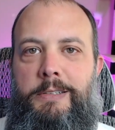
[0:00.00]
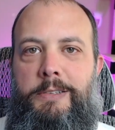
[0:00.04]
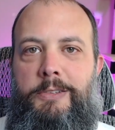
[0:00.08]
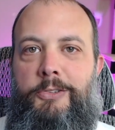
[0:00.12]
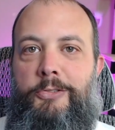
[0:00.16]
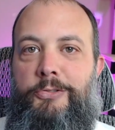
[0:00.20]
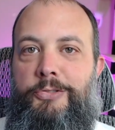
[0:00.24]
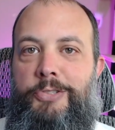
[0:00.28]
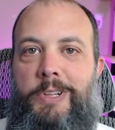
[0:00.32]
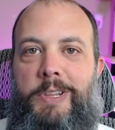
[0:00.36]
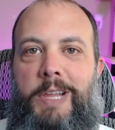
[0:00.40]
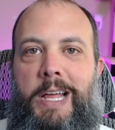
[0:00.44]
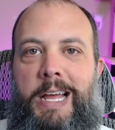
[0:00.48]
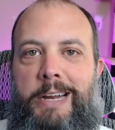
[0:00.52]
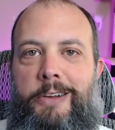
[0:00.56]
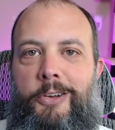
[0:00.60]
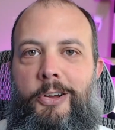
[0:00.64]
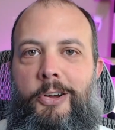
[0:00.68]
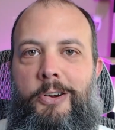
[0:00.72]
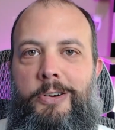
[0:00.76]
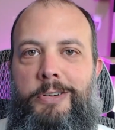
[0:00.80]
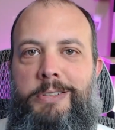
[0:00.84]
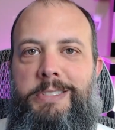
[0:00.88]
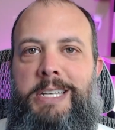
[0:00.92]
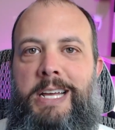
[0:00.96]
There's a lot of
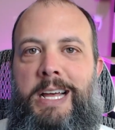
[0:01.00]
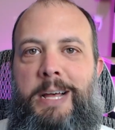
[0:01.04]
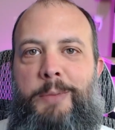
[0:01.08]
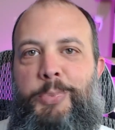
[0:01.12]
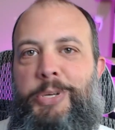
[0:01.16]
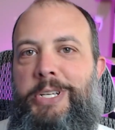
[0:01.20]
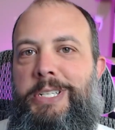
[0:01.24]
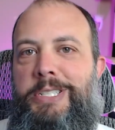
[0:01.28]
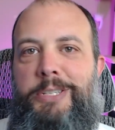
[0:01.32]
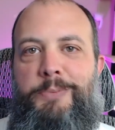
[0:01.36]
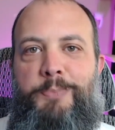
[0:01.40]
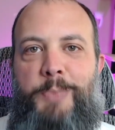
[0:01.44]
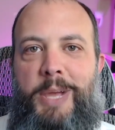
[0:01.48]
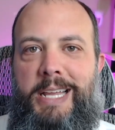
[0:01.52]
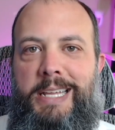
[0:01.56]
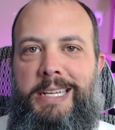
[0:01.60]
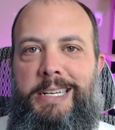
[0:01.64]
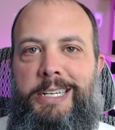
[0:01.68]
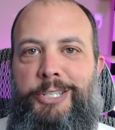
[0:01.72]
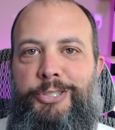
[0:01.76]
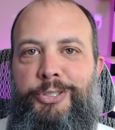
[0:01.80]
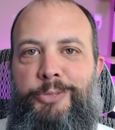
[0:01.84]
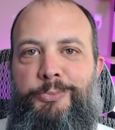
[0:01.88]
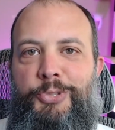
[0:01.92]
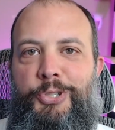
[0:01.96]
hard topics in
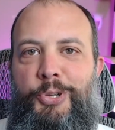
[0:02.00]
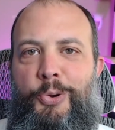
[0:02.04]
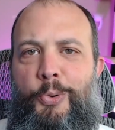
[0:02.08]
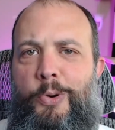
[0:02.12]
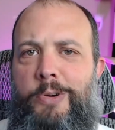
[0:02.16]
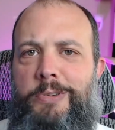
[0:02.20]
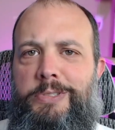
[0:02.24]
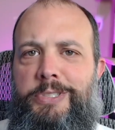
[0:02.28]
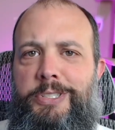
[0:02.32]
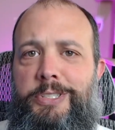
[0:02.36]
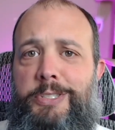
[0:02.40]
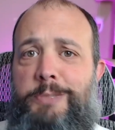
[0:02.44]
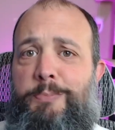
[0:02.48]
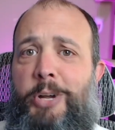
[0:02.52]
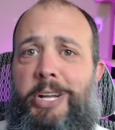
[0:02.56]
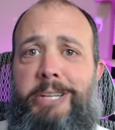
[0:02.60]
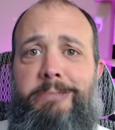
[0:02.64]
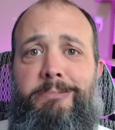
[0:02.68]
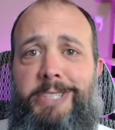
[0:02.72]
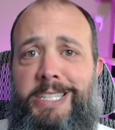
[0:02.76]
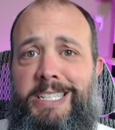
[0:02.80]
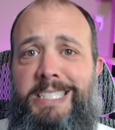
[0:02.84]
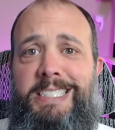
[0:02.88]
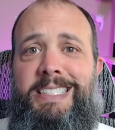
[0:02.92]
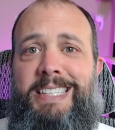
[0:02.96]
mechanisms courses,
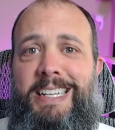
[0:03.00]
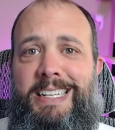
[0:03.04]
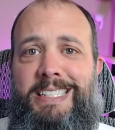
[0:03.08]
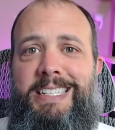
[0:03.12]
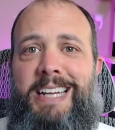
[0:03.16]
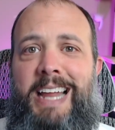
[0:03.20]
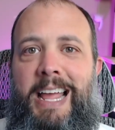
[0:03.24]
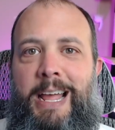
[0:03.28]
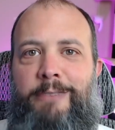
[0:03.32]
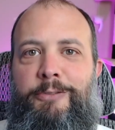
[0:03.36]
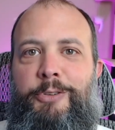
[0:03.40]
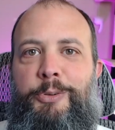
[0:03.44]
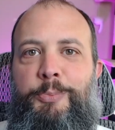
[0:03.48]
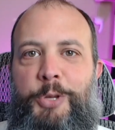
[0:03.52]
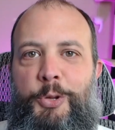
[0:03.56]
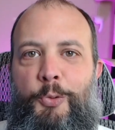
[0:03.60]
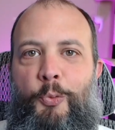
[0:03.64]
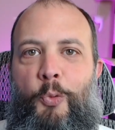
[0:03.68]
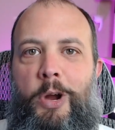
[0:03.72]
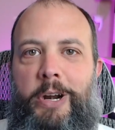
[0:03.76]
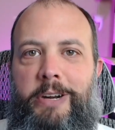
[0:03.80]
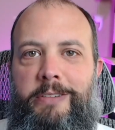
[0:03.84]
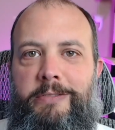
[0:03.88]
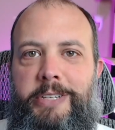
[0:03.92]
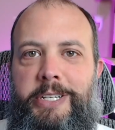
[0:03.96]
but this doesn't have to be
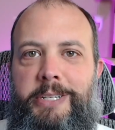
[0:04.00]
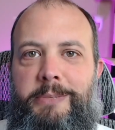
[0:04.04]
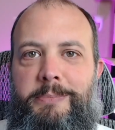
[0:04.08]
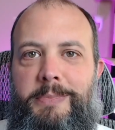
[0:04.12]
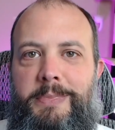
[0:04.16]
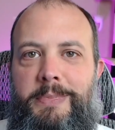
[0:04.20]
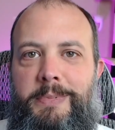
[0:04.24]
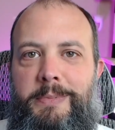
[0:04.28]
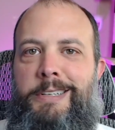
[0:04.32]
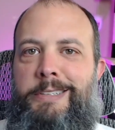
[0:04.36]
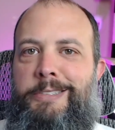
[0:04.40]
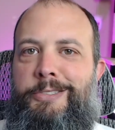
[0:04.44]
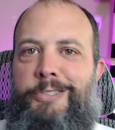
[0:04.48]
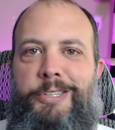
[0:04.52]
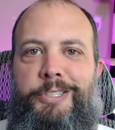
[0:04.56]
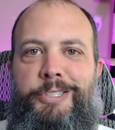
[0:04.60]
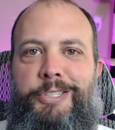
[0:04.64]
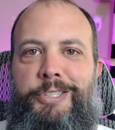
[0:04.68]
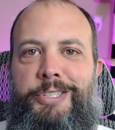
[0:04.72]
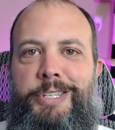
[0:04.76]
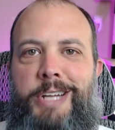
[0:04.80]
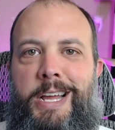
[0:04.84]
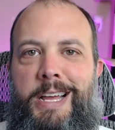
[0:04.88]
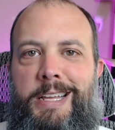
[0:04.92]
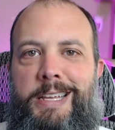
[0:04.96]
one of them. So let's
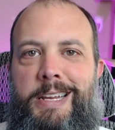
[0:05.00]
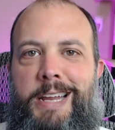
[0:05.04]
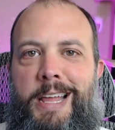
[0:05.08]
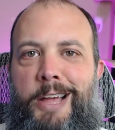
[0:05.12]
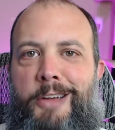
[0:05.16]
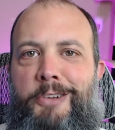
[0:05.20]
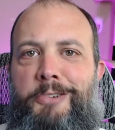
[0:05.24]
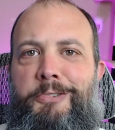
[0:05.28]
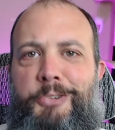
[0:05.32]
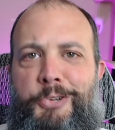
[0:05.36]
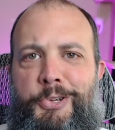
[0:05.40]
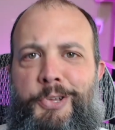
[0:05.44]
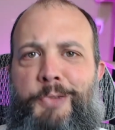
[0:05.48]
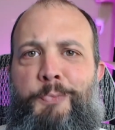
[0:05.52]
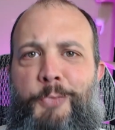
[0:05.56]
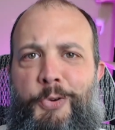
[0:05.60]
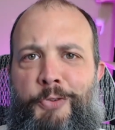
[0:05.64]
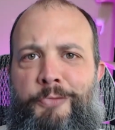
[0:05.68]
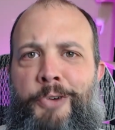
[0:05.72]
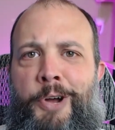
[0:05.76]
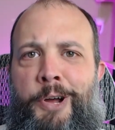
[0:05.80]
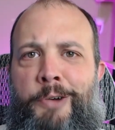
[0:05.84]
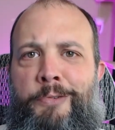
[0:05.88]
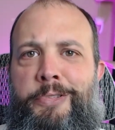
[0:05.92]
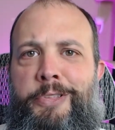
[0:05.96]
just knock it out and you can
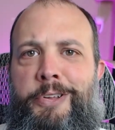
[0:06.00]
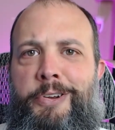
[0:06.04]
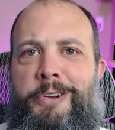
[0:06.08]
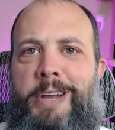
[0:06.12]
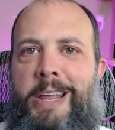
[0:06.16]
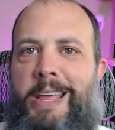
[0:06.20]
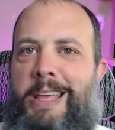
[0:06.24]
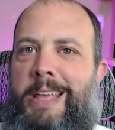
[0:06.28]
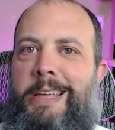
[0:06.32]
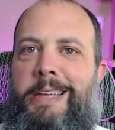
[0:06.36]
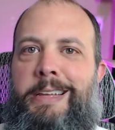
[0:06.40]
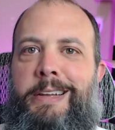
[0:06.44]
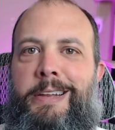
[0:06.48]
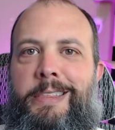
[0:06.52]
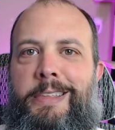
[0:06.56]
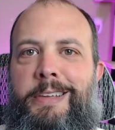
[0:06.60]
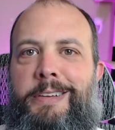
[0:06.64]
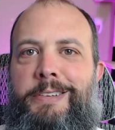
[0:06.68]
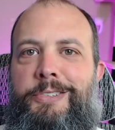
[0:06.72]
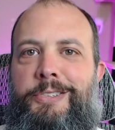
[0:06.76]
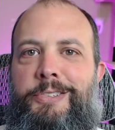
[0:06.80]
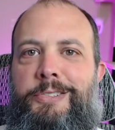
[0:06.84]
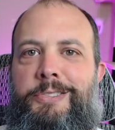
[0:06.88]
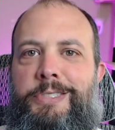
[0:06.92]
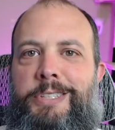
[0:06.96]
move on with your day and
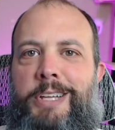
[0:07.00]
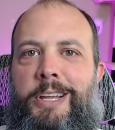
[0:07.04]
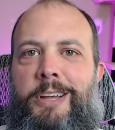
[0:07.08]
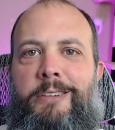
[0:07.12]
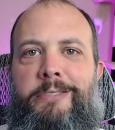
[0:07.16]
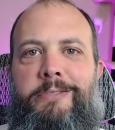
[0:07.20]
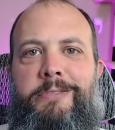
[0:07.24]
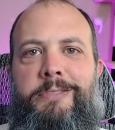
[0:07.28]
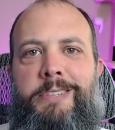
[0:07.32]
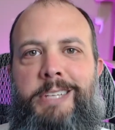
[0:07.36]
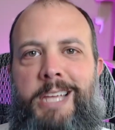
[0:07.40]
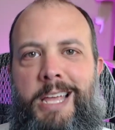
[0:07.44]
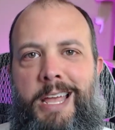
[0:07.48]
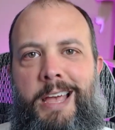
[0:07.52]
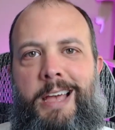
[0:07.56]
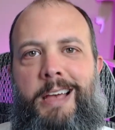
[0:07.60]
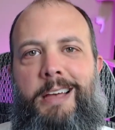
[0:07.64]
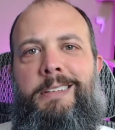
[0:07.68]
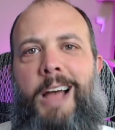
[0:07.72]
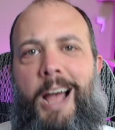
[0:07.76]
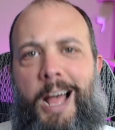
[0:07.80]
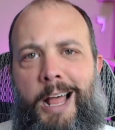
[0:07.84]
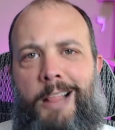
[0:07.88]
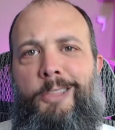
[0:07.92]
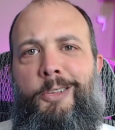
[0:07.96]
think to yourself, yeah,
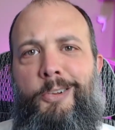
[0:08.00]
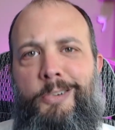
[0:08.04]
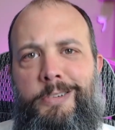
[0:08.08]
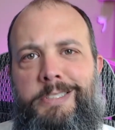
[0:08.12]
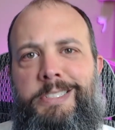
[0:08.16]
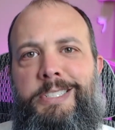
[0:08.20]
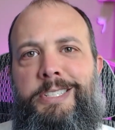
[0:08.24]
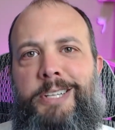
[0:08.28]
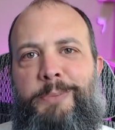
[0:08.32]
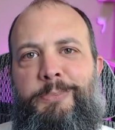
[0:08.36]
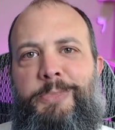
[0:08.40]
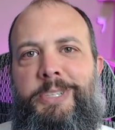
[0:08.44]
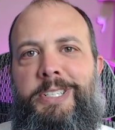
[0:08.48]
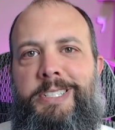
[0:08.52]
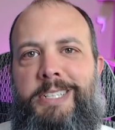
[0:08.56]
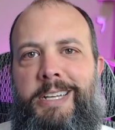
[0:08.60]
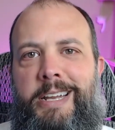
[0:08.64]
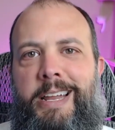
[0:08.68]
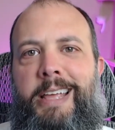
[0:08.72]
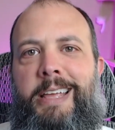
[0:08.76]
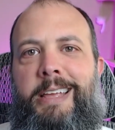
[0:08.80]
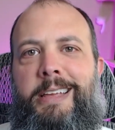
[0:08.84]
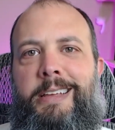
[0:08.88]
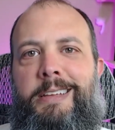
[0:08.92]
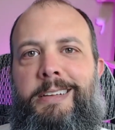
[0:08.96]
I learned something
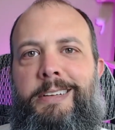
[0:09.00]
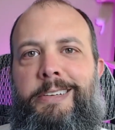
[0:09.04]
today.